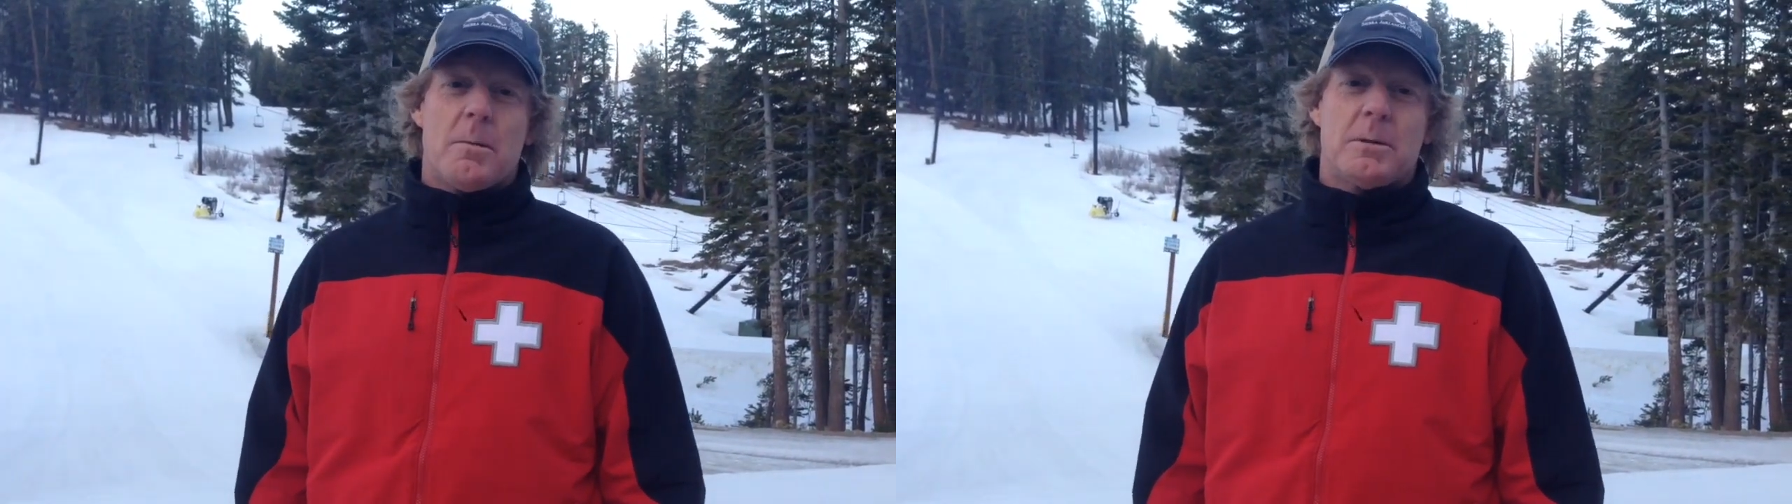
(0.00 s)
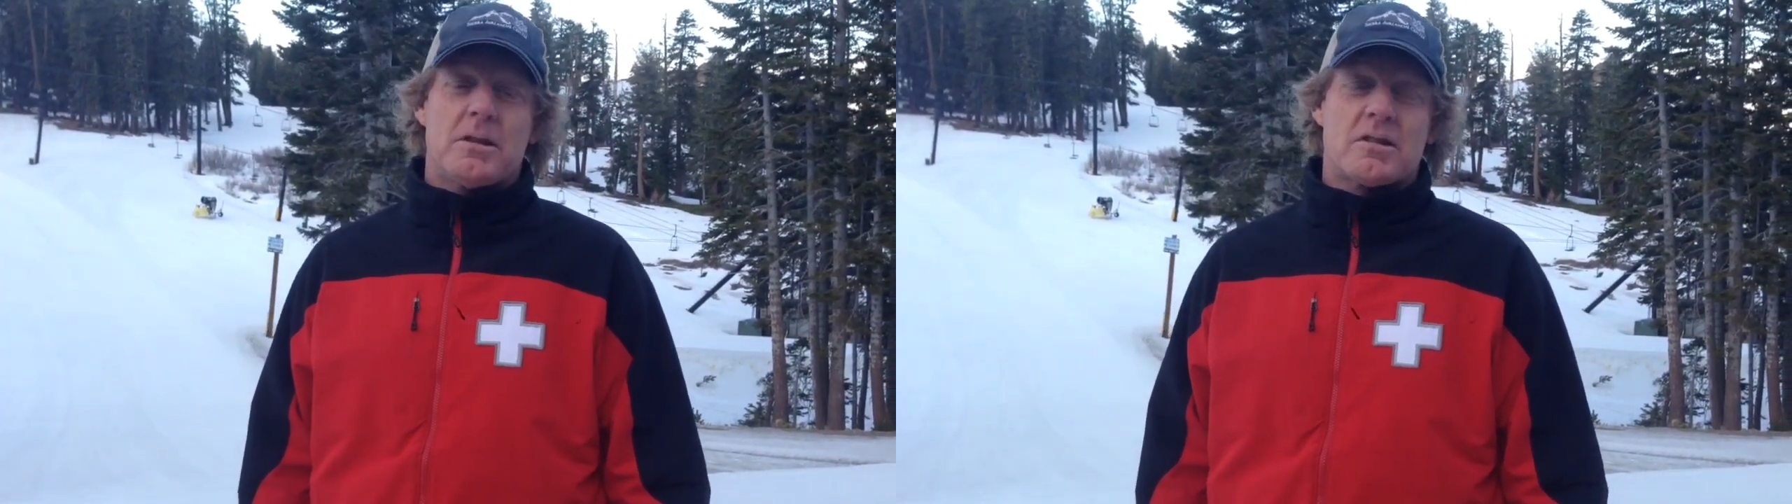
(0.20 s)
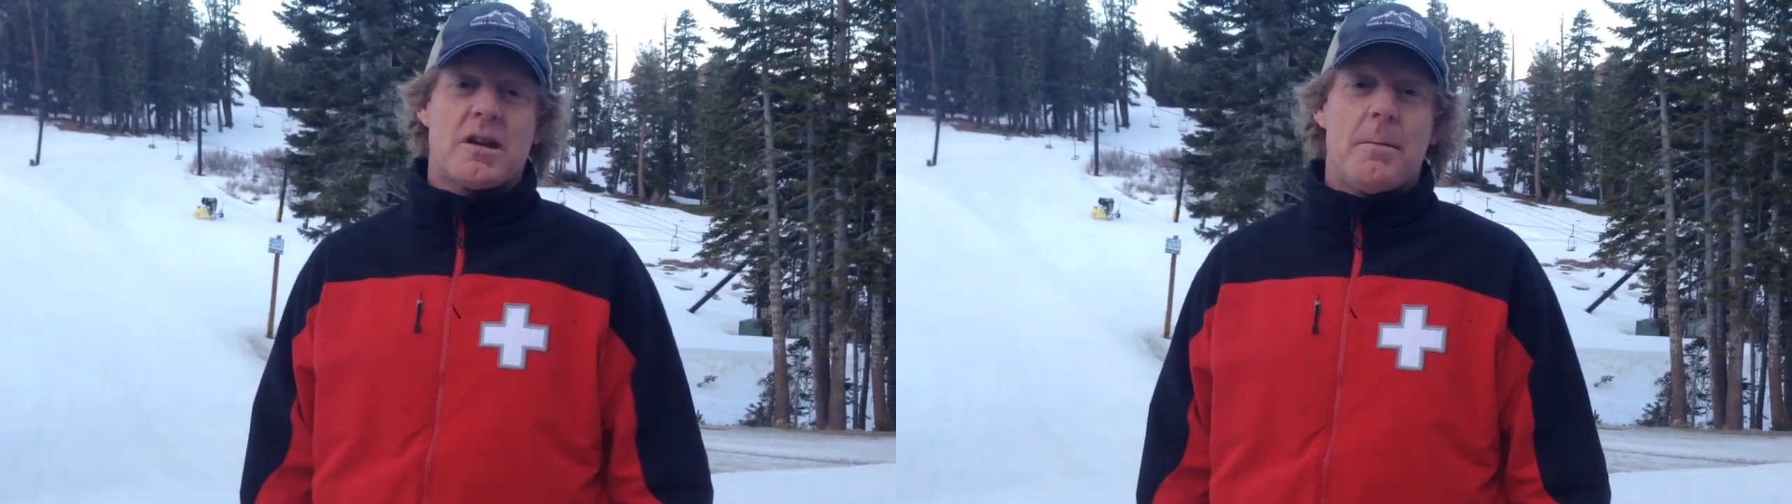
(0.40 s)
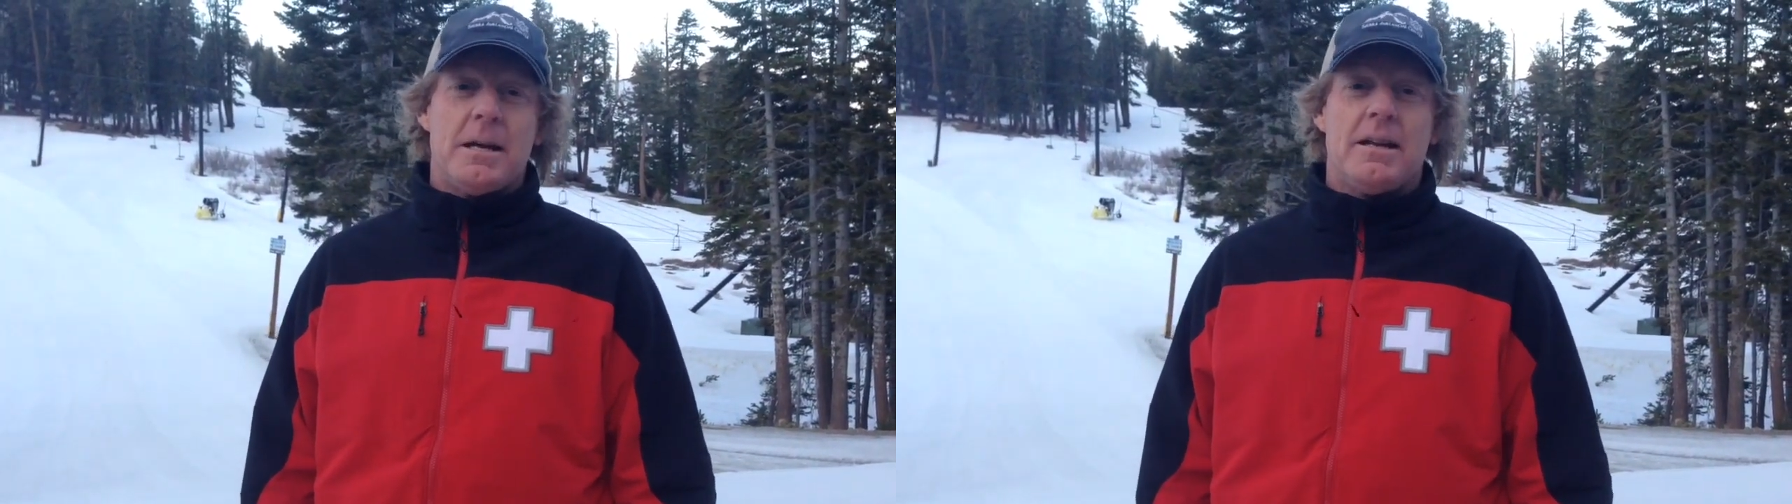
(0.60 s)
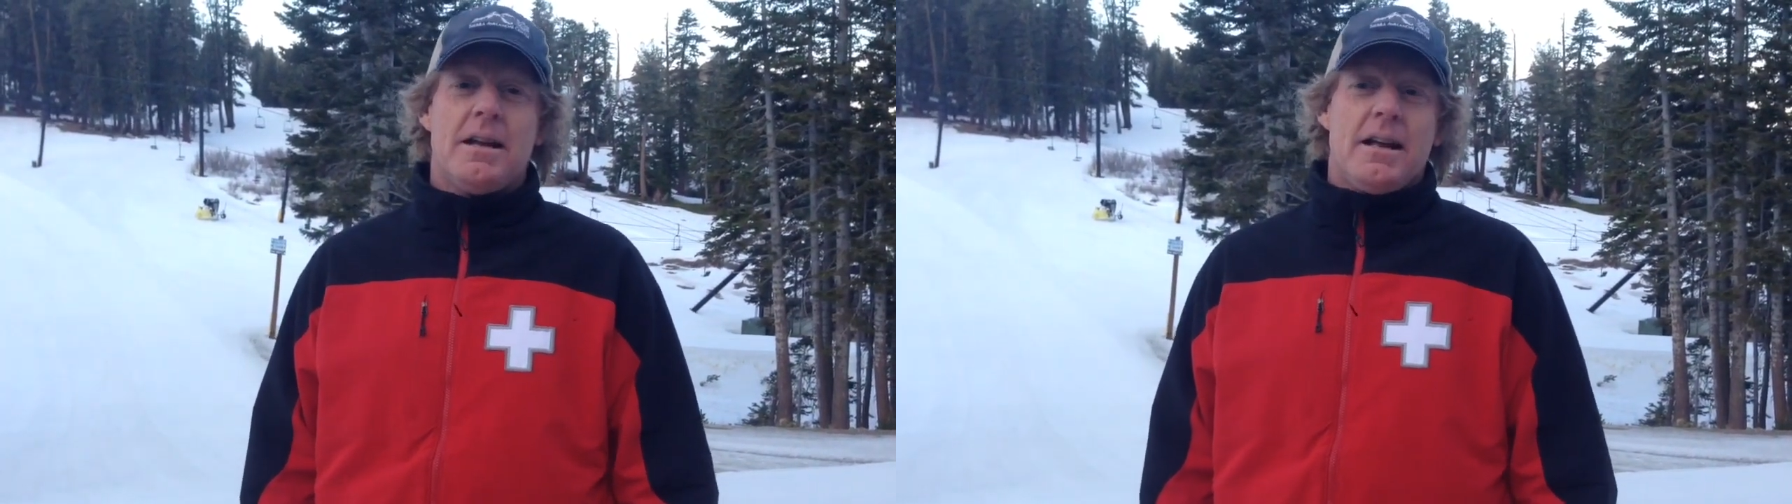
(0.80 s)
up at the
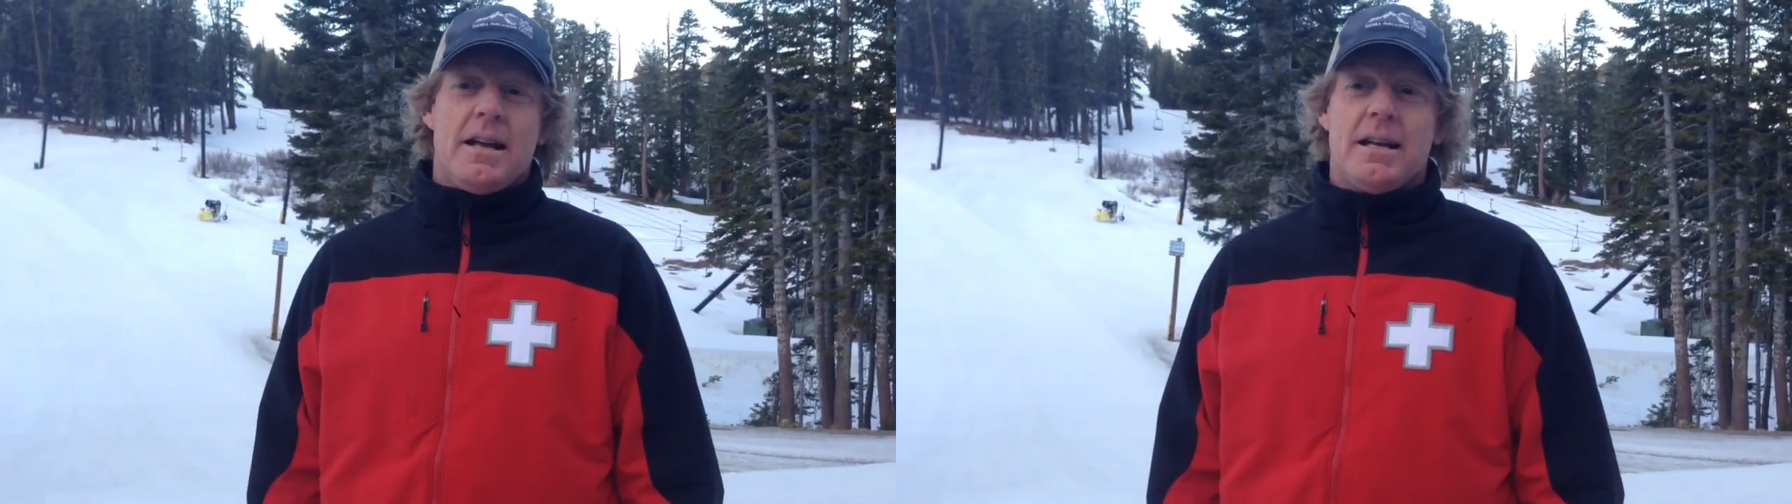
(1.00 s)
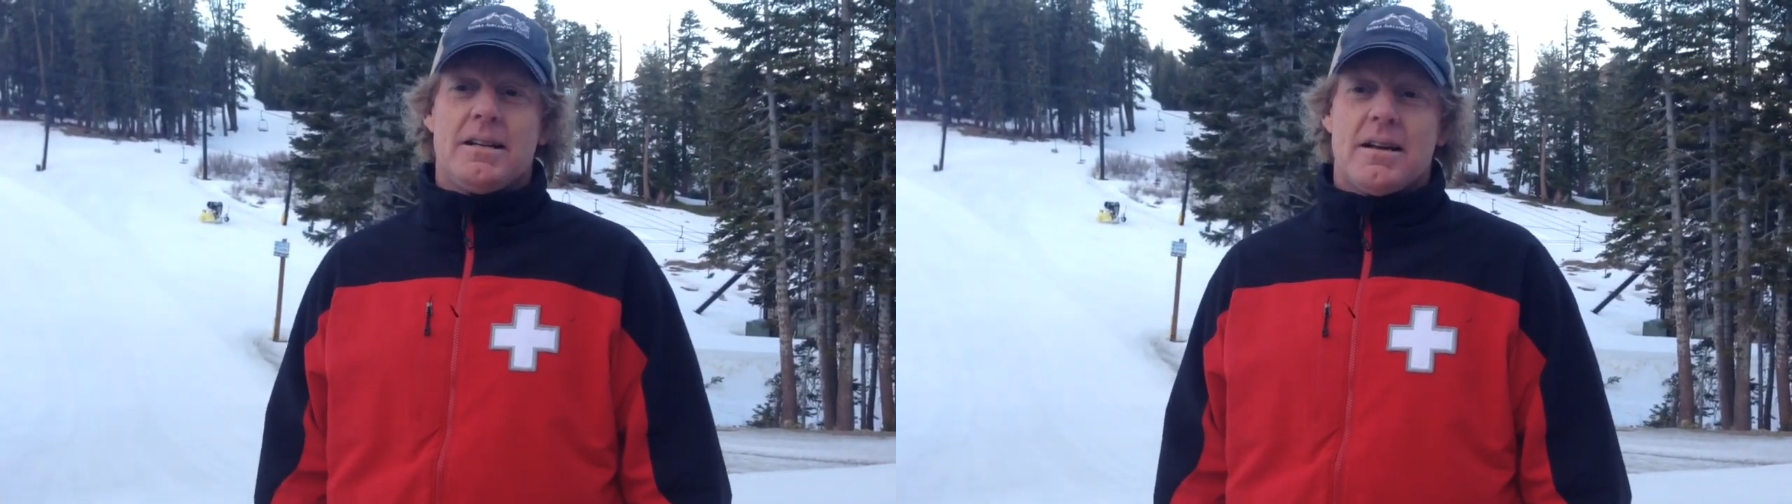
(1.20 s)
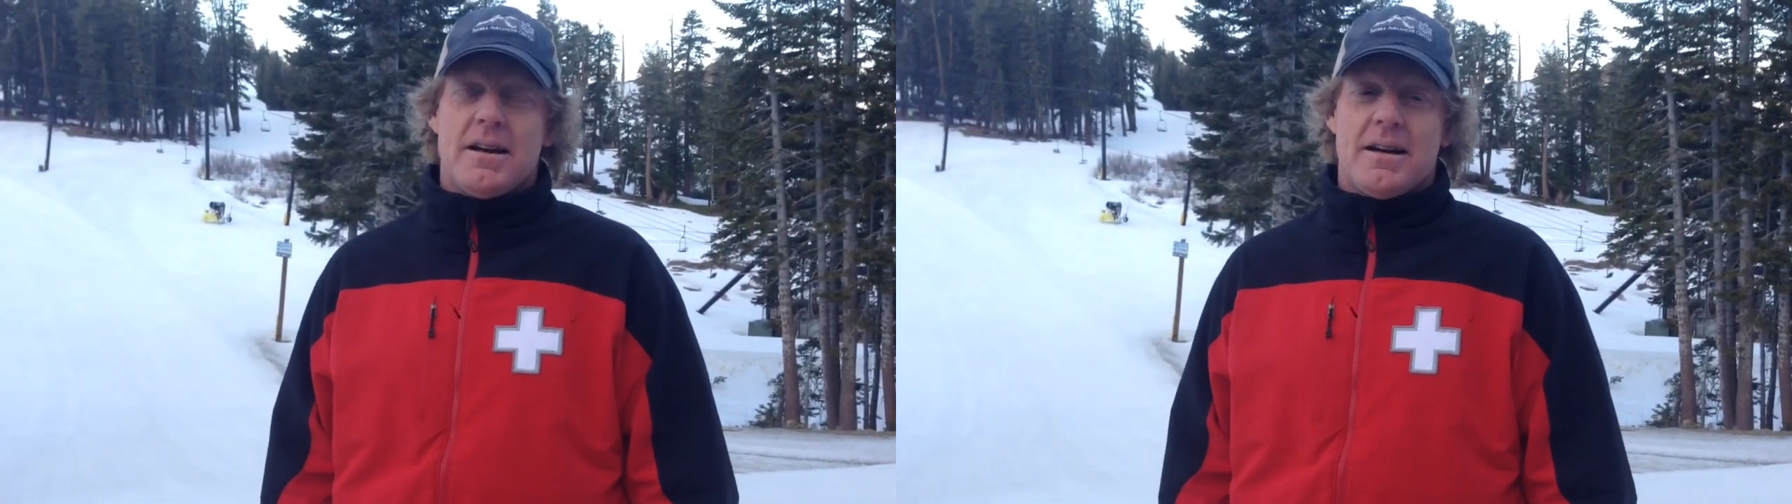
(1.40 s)
summit, and